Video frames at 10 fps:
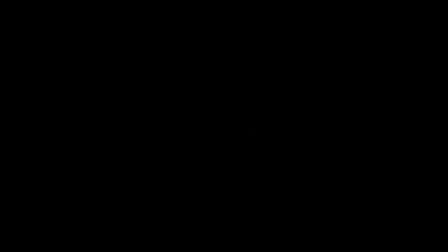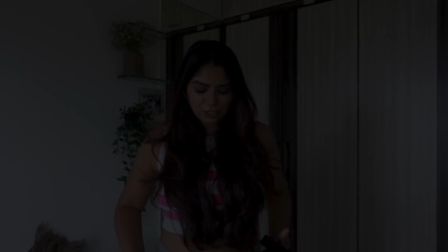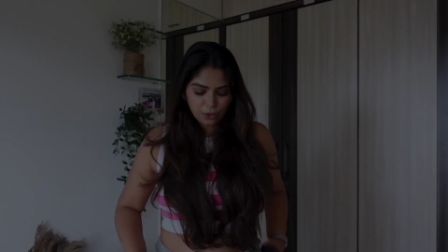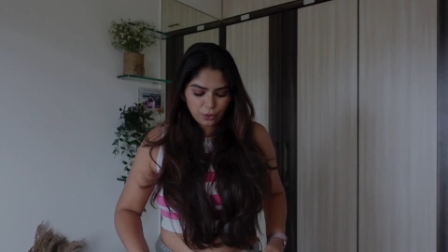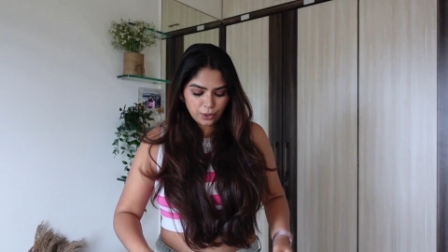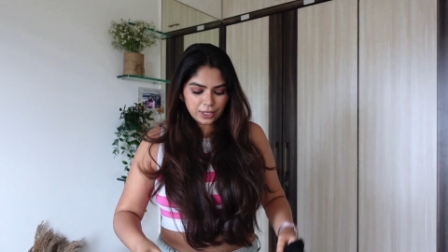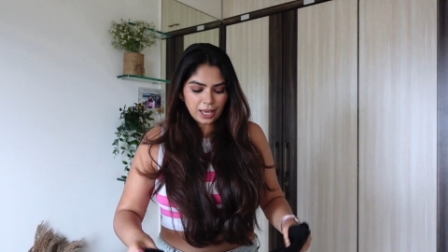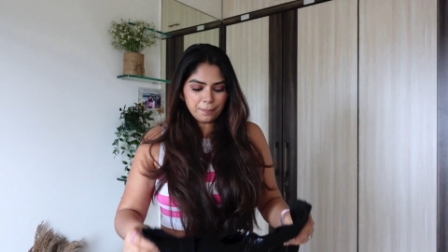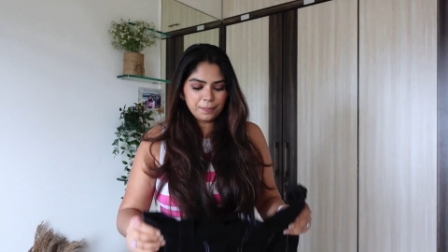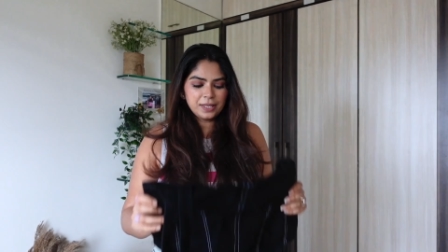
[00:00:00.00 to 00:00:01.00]
So
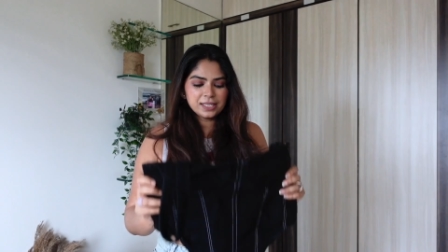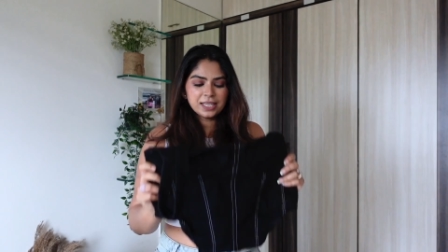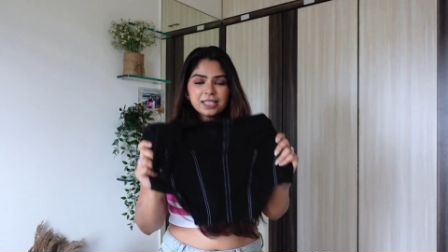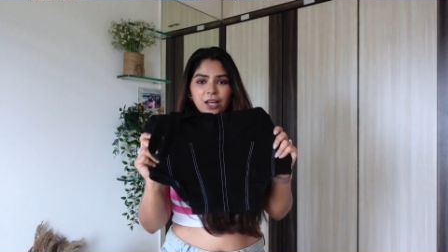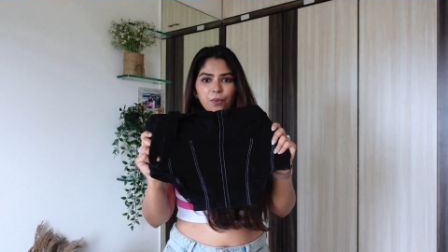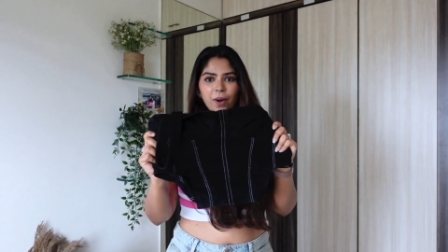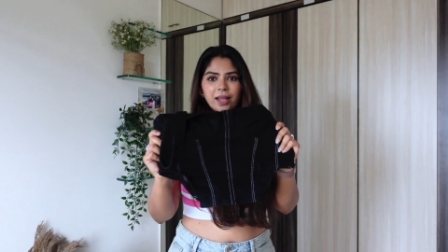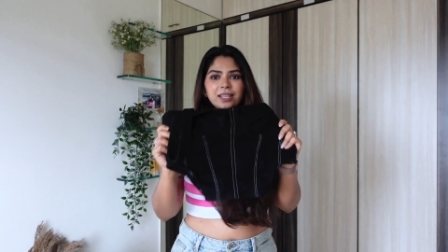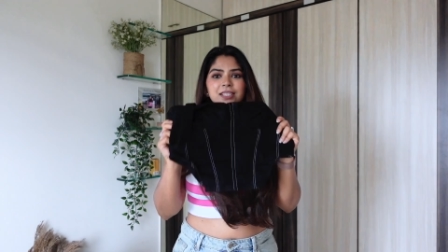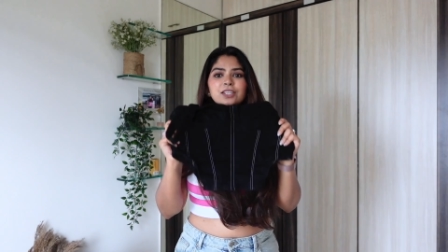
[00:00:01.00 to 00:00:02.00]
yep, this is the
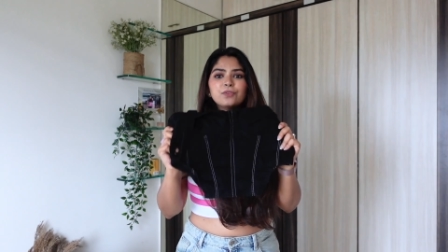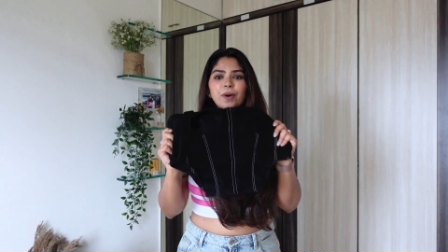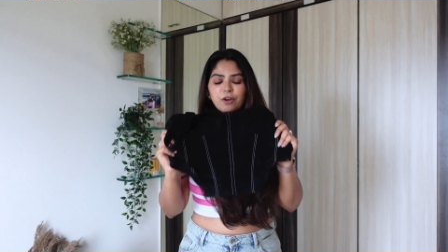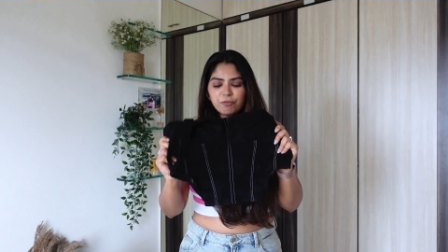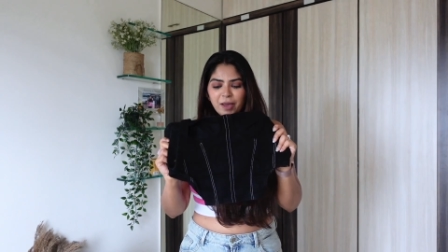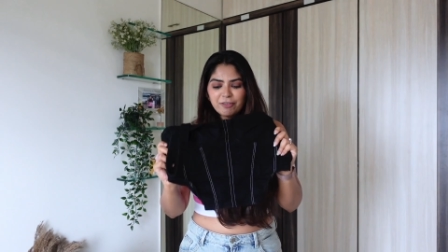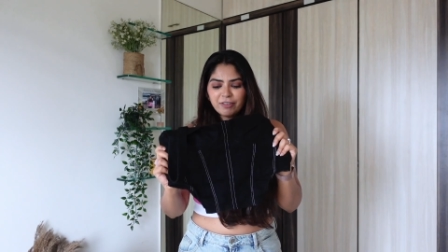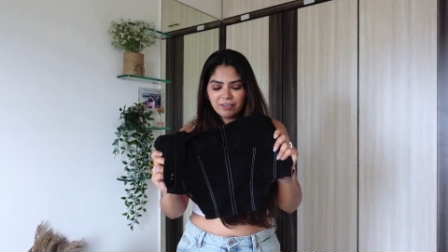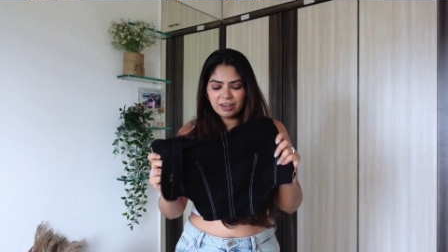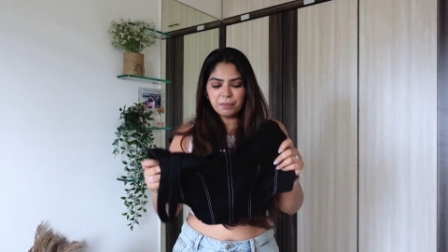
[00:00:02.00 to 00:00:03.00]
one. This is one of my
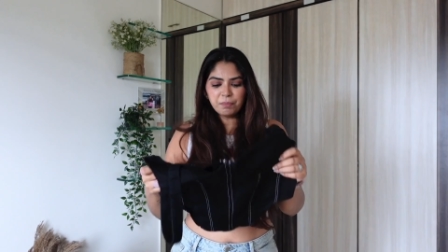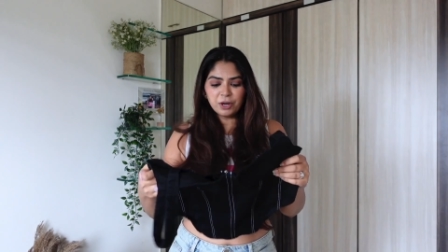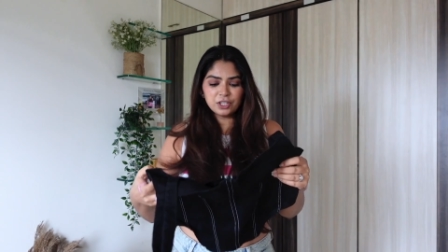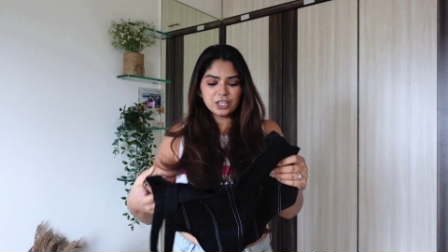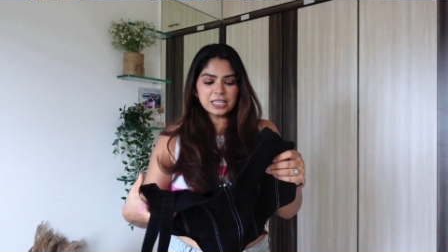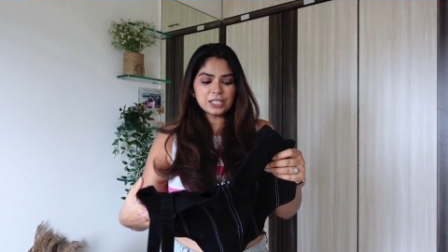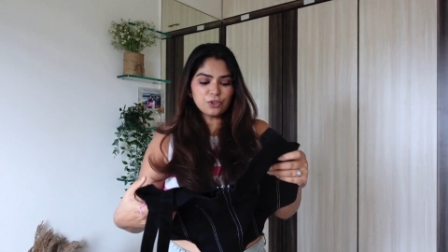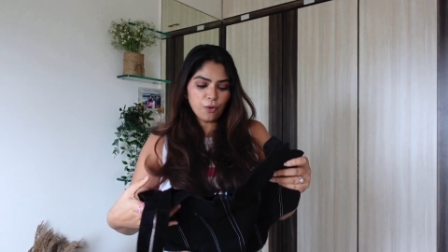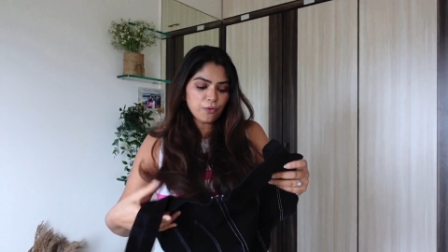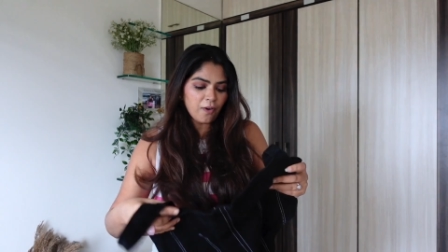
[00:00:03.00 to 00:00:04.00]
favorite purchases
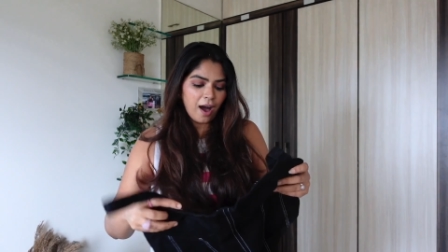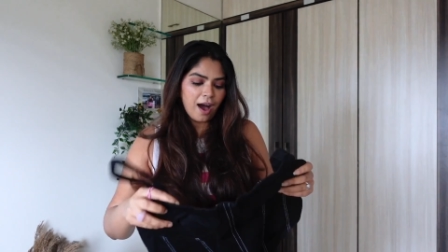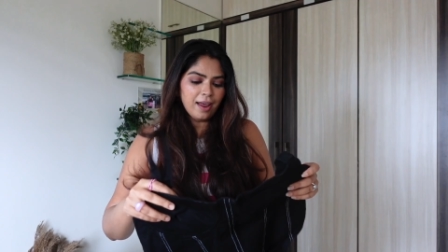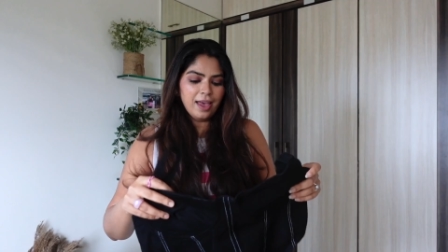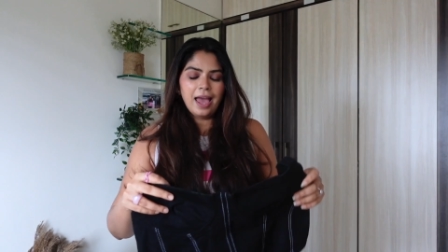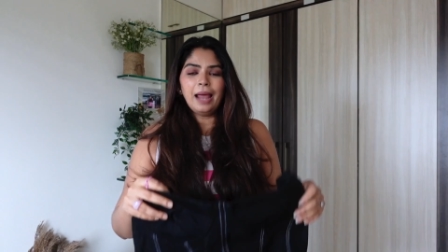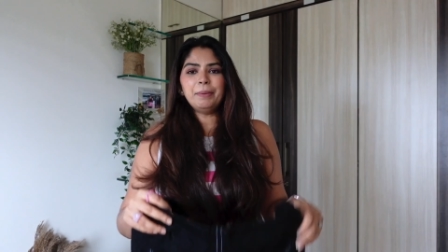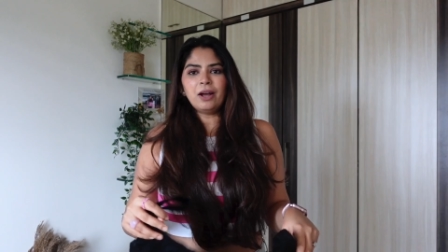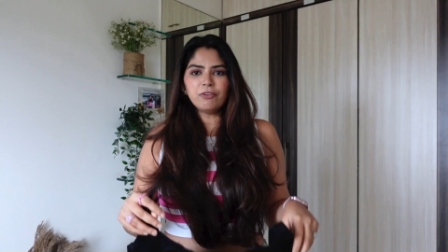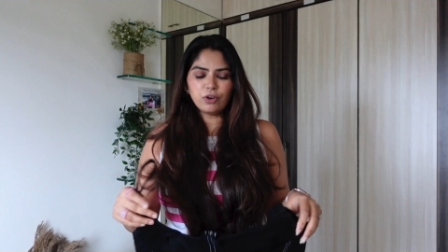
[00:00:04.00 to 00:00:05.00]
so far. I
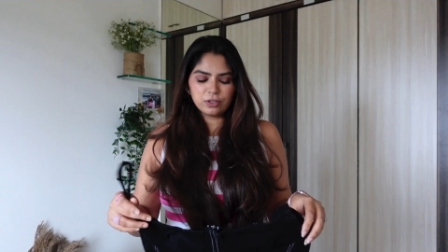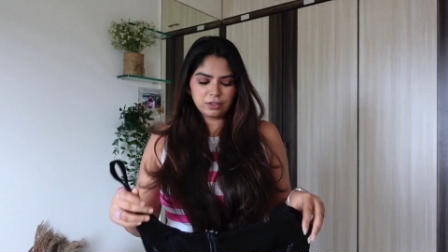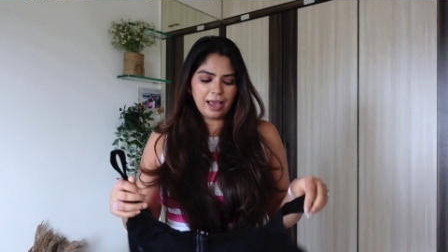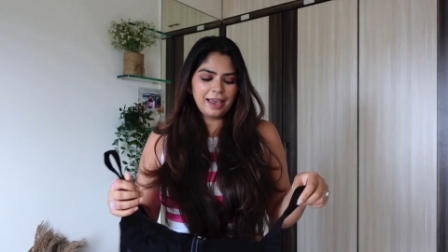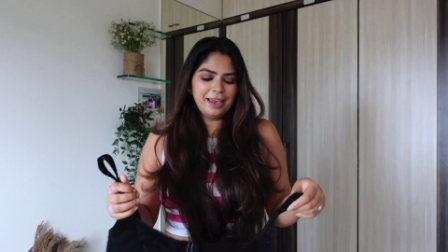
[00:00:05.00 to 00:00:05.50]
mean, of course